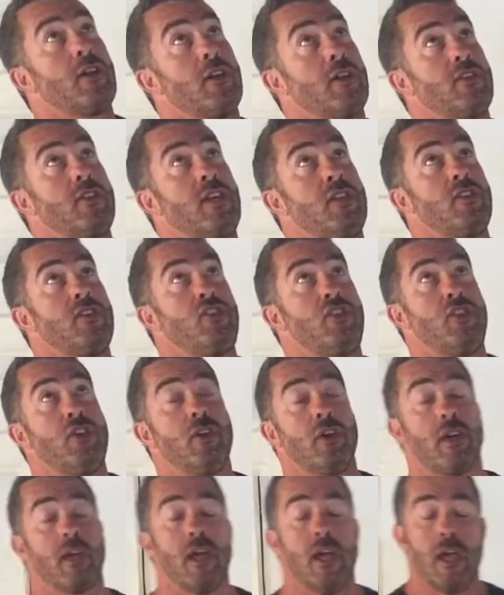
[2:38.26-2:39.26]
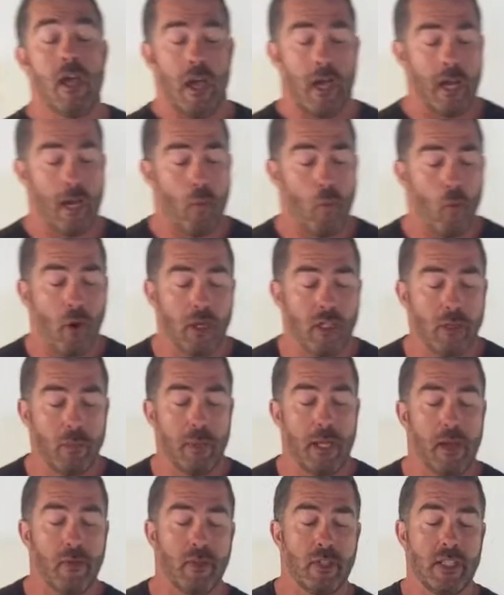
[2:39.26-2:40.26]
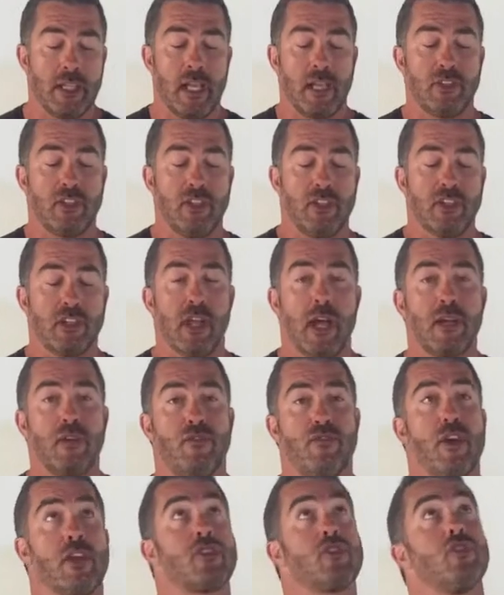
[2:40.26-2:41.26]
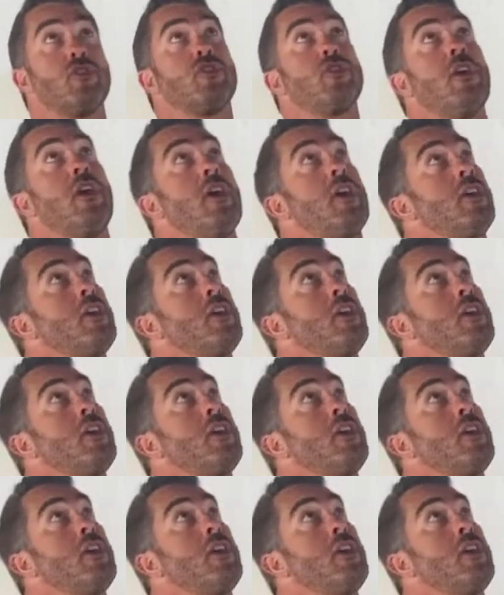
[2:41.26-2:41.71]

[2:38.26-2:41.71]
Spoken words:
on the tin ceiling, and I wanted to be able to get these light fixtures